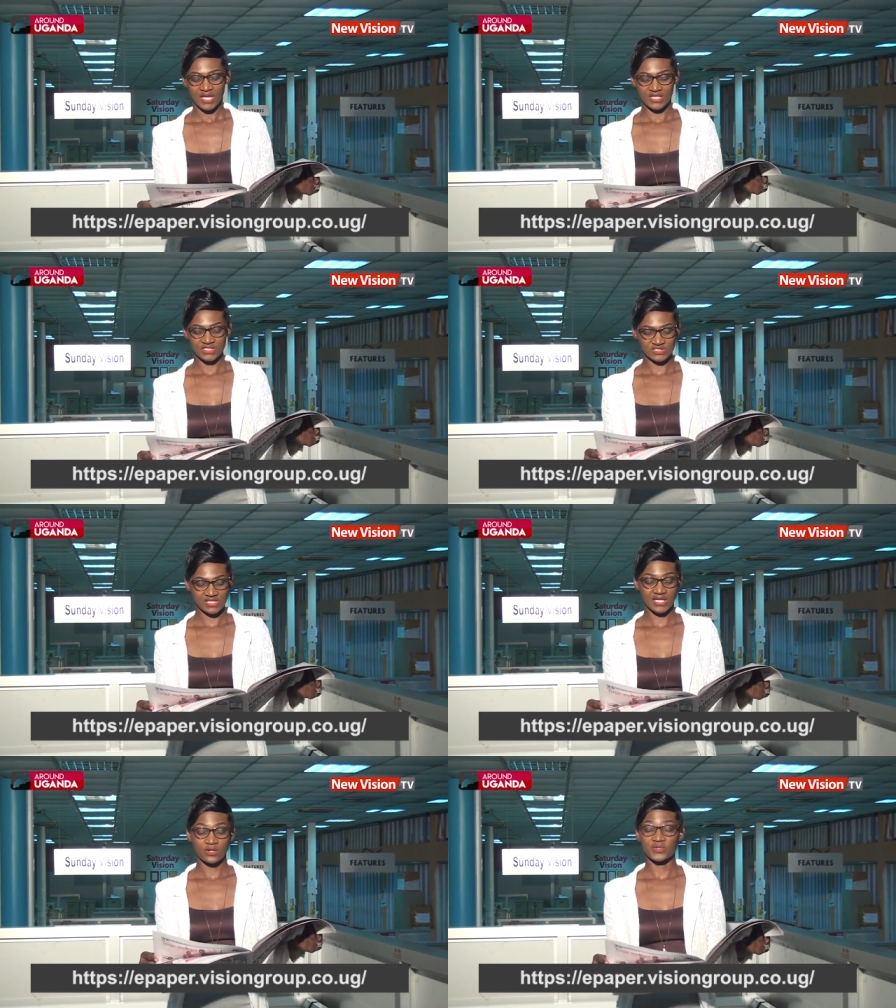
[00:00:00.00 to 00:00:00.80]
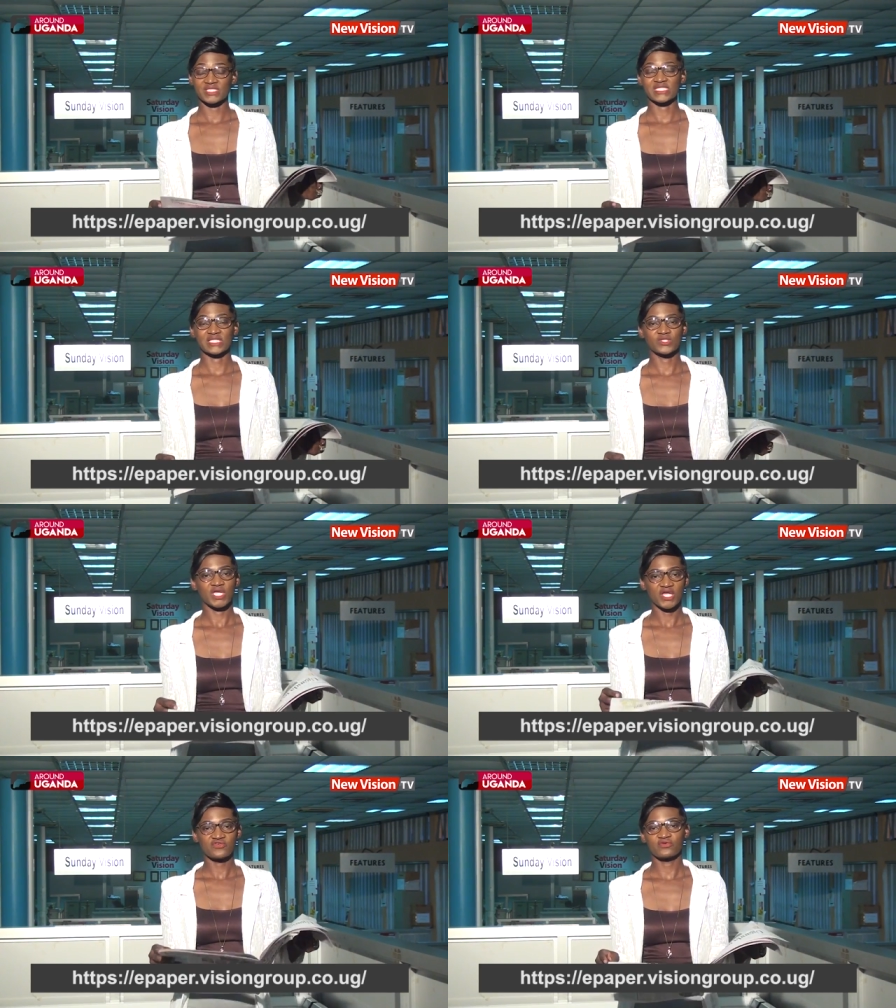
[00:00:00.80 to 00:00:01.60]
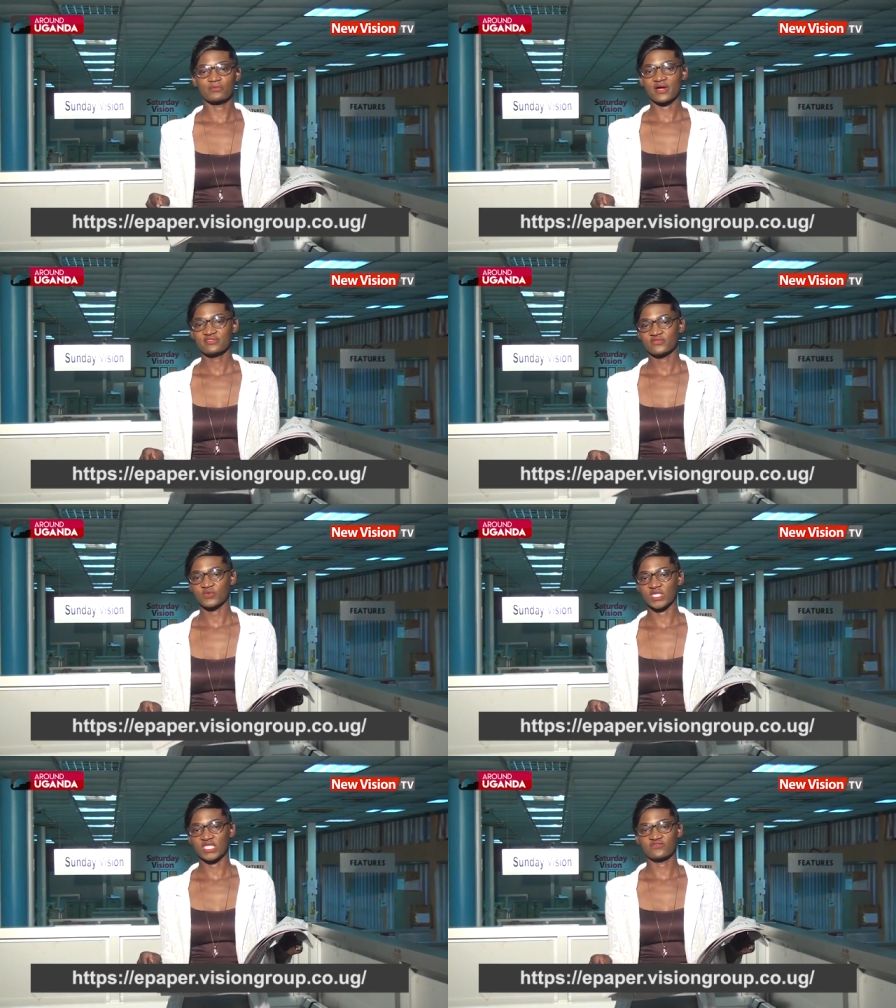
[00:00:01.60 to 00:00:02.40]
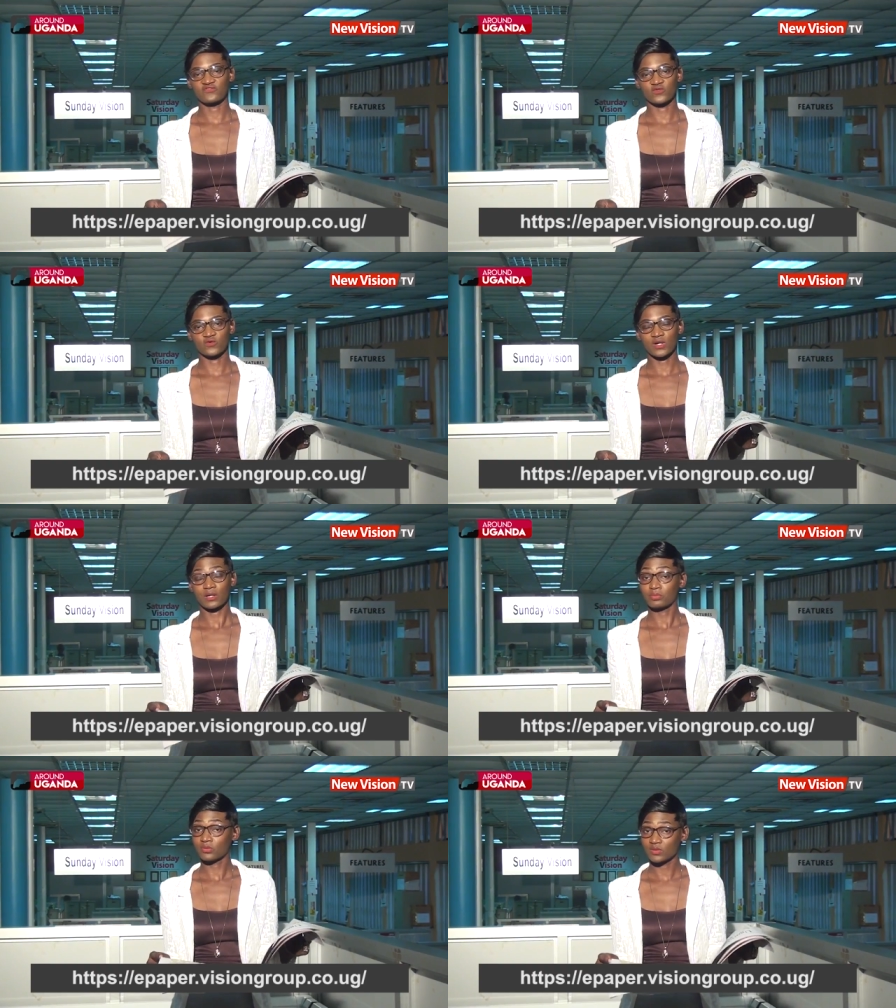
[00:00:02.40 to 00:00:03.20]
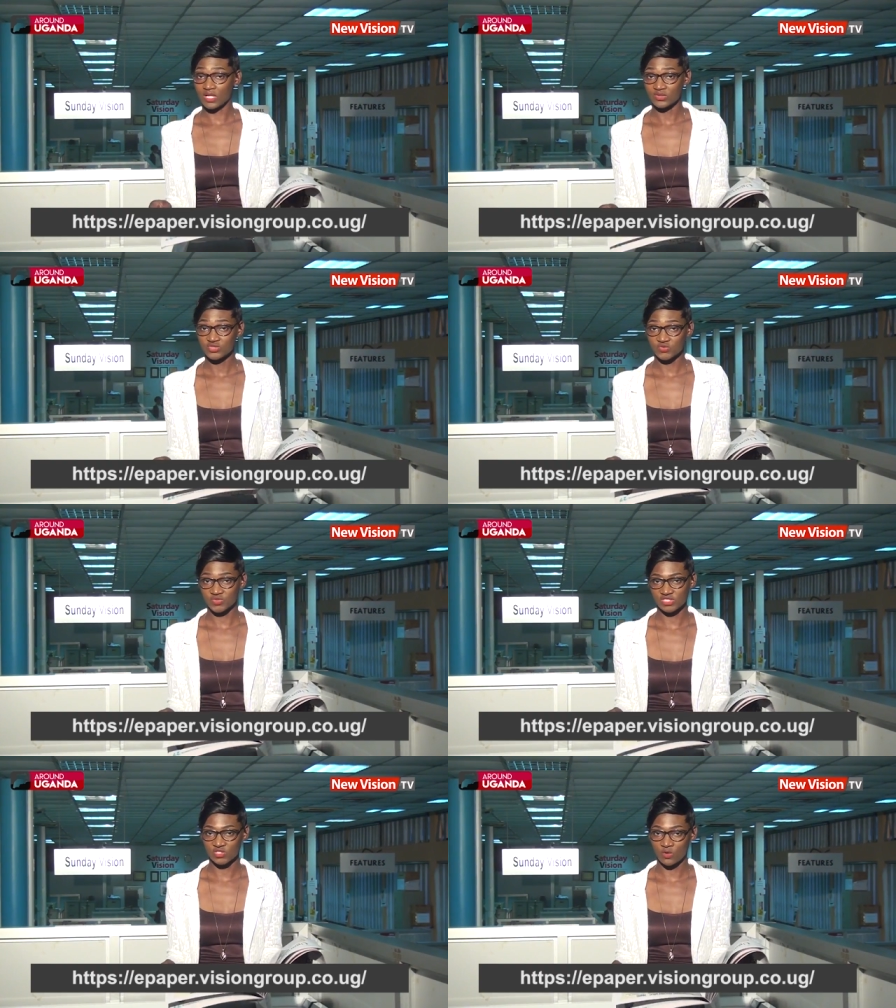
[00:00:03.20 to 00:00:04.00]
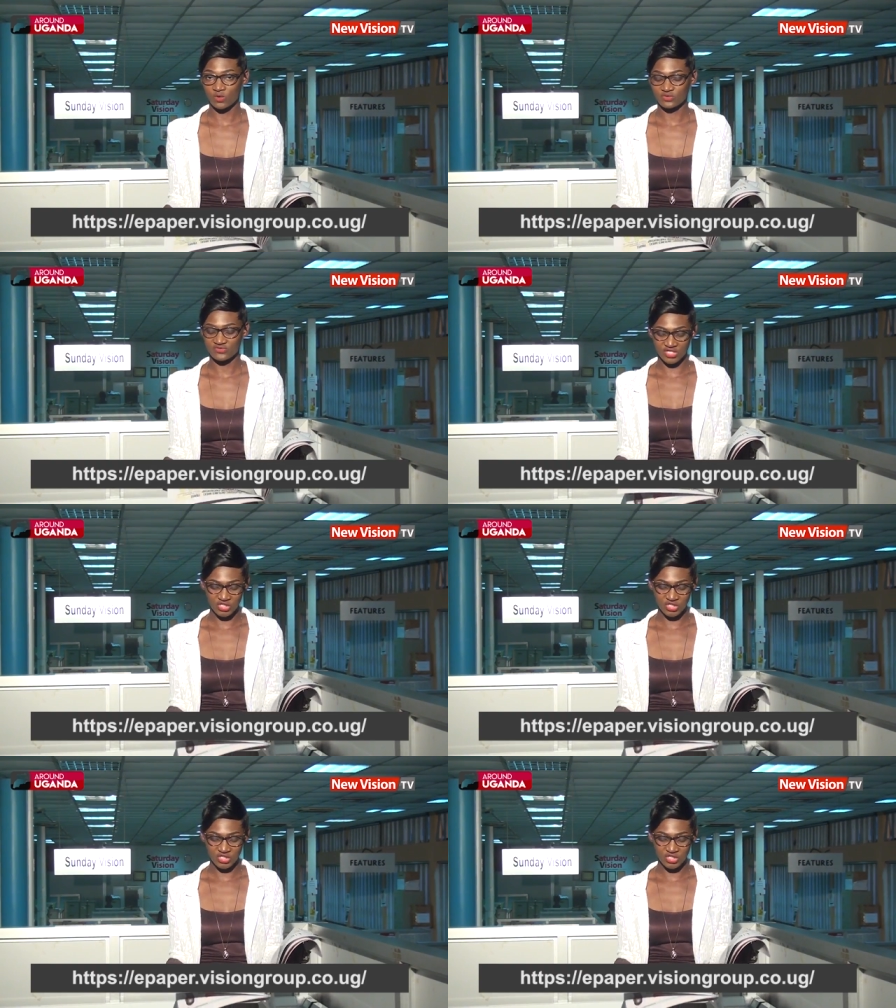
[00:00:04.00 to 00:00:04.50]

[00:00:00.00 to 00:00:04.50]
as I always tell you, every month we give you a pullout which is called the